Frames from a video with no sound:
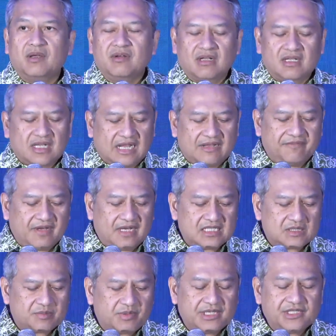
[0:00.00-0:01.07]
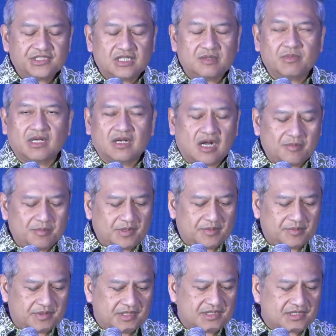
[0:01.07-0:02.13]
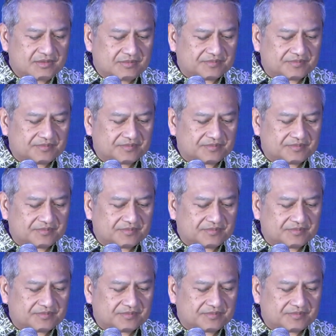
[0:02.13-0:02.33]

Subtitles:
a life aspiration, about our purpose,